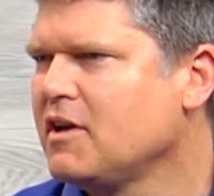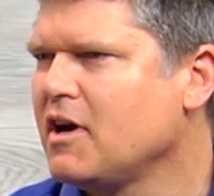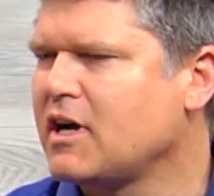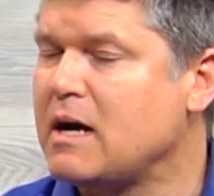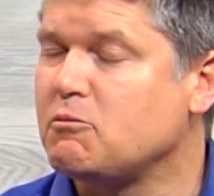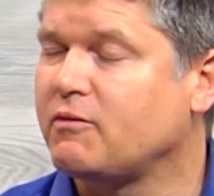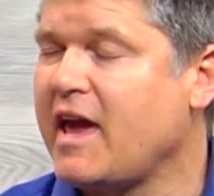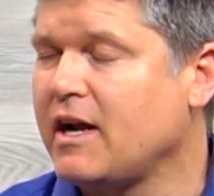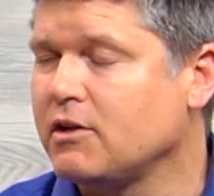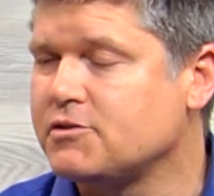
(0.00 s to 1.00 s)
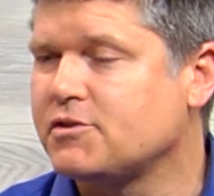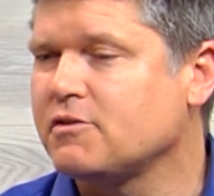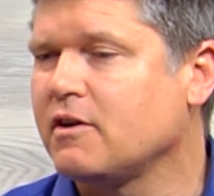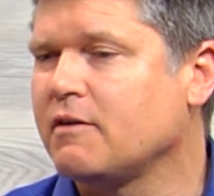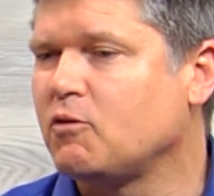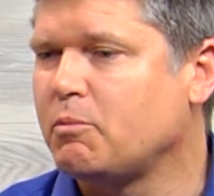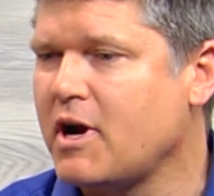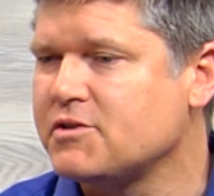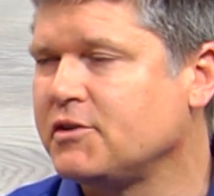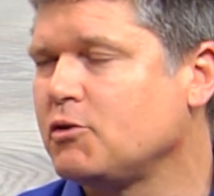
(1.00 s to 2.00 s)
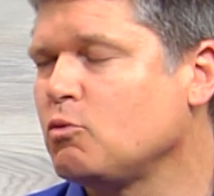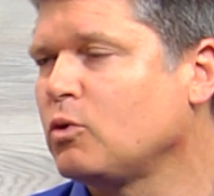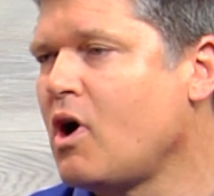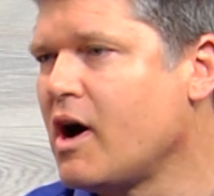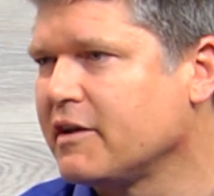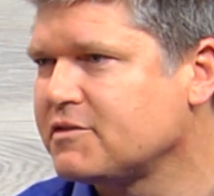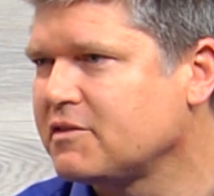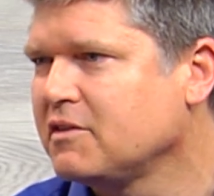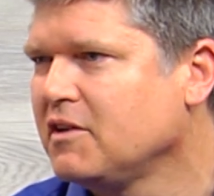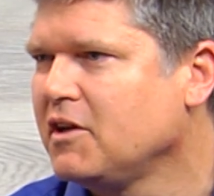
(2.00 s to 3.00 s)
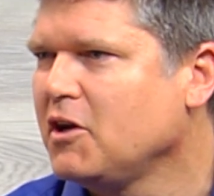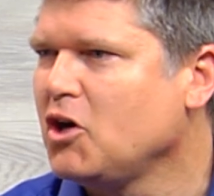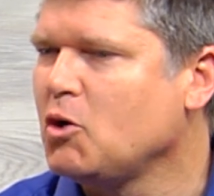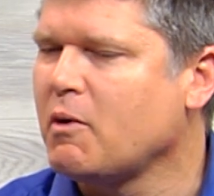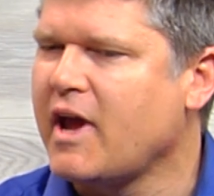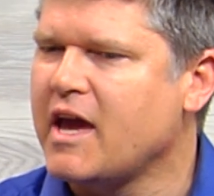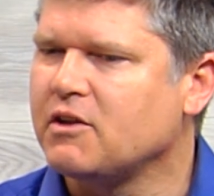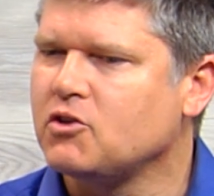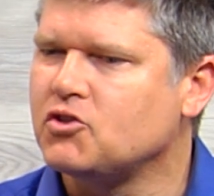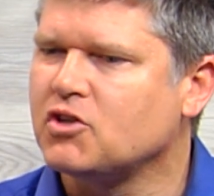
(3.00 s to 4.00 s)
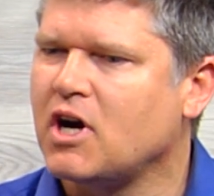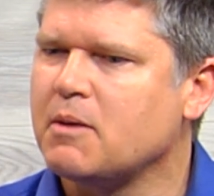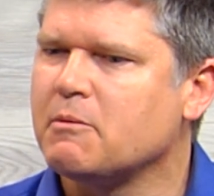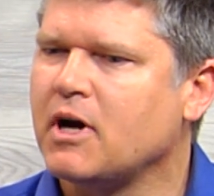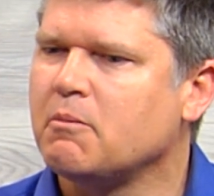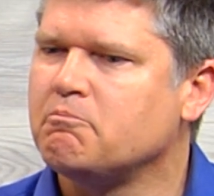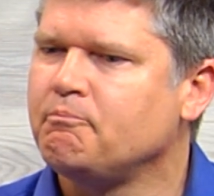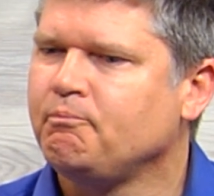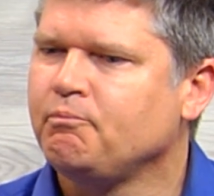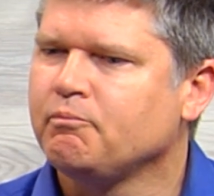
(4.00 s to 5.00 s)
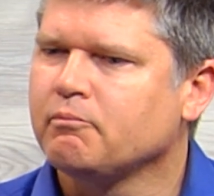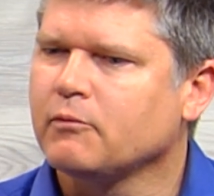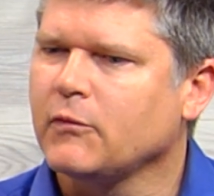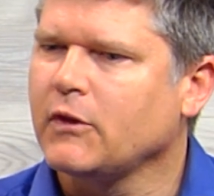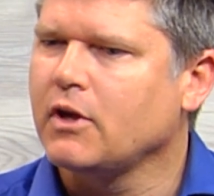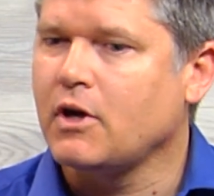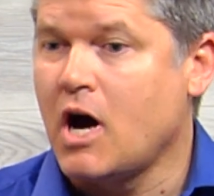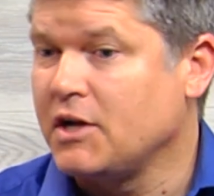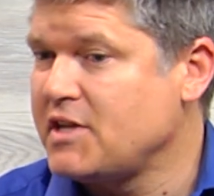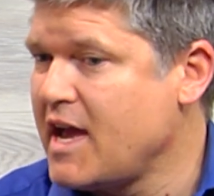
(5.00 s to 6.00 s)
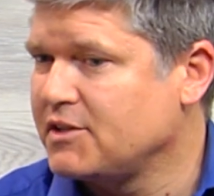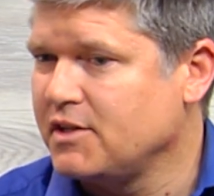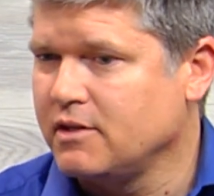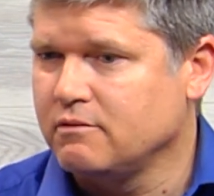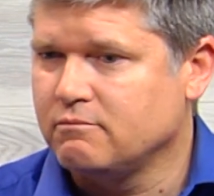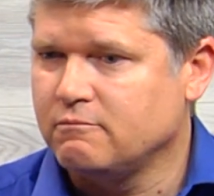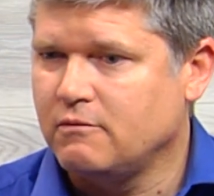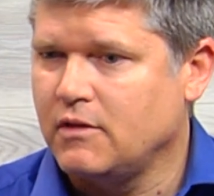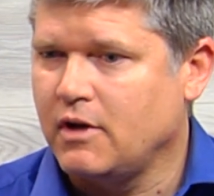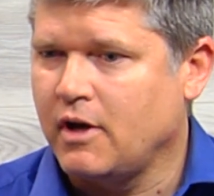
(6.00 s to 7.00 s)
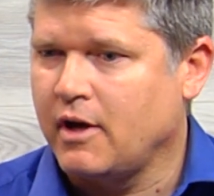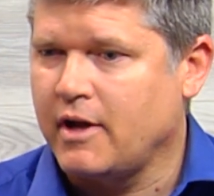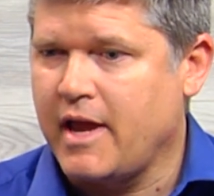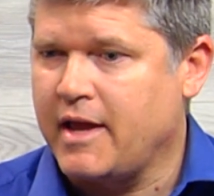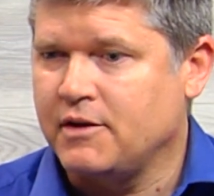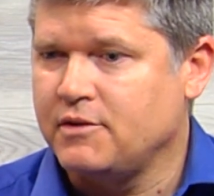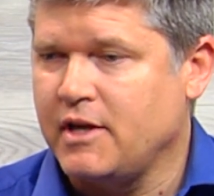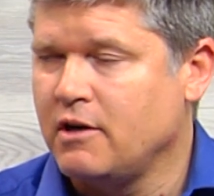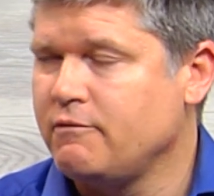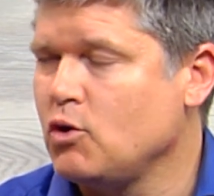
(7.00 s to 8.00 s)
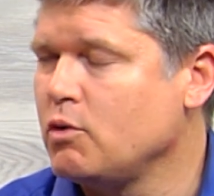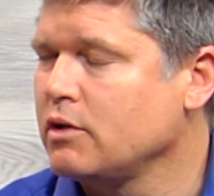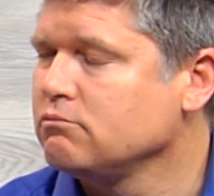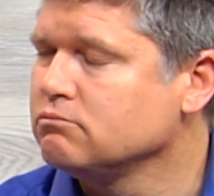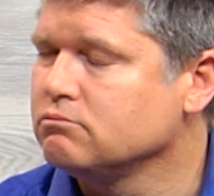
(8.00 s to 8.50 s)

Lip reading: a couple of candidates for president who lost, who I had a good time contacting and interviewing.